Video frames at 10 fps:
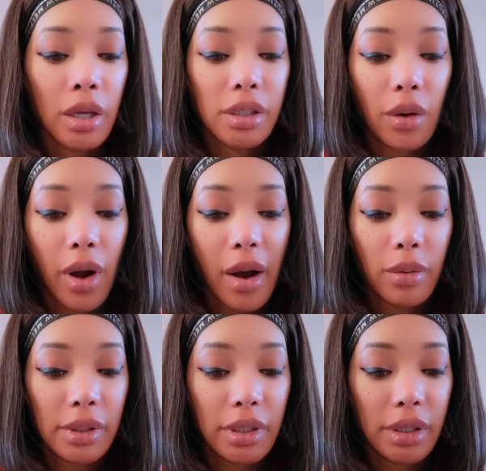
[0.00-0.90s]
So I
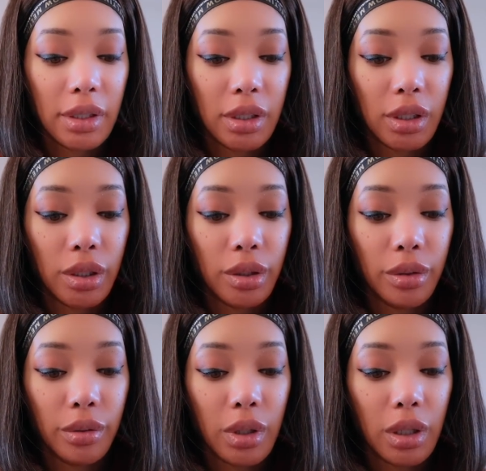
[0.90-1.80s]
was listening
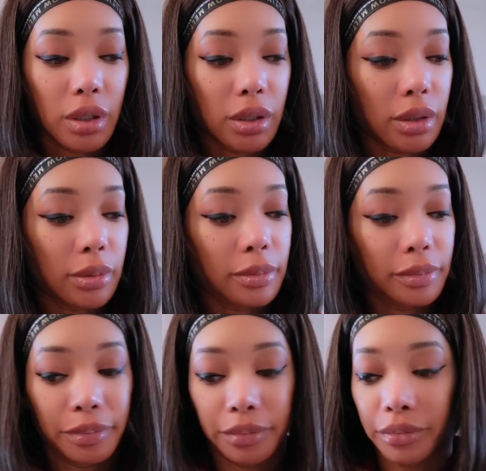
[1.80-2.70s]
to
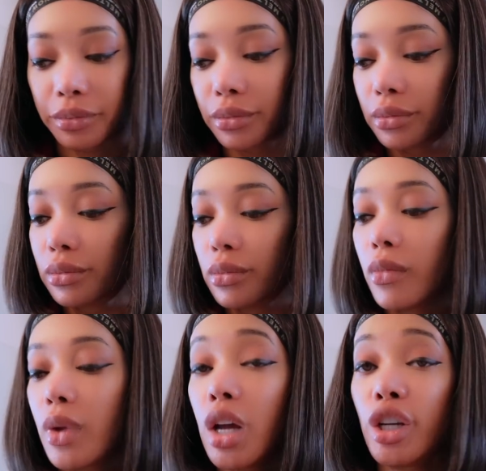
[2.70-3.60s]
um,
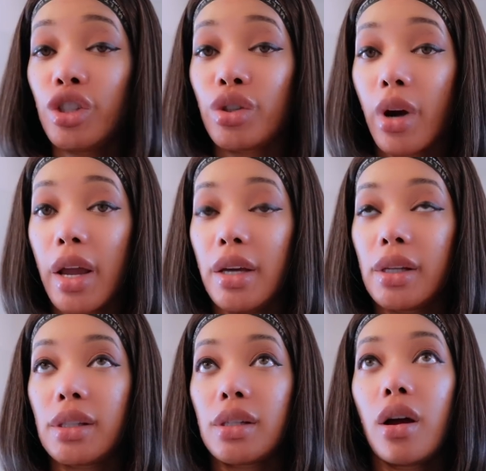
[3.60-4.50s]

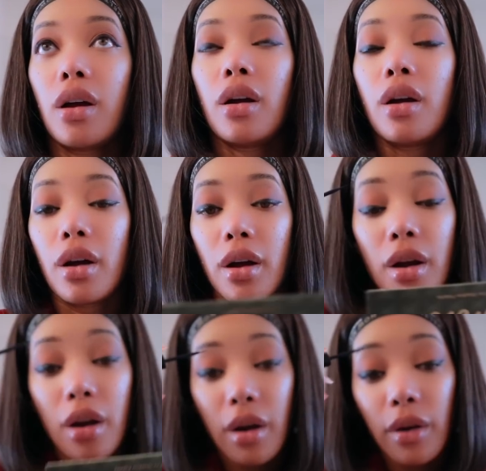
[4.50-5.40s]
Drake's
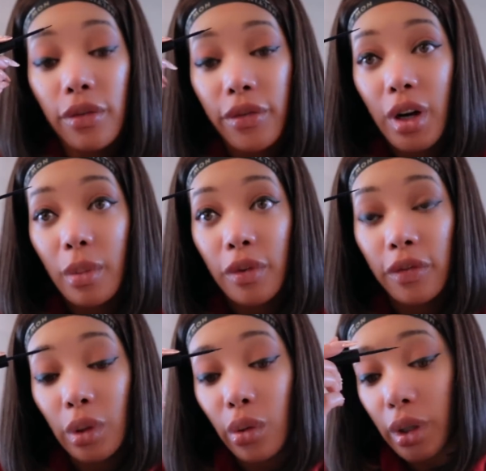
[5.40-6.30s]
From
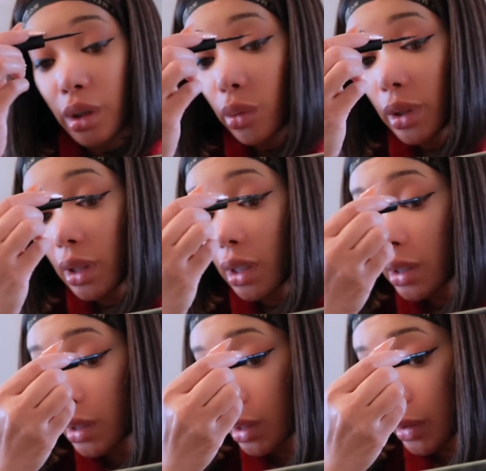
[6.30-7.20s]
Florida With
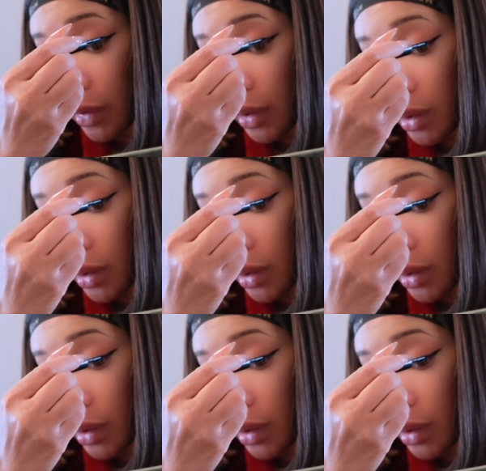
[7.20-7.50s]
Love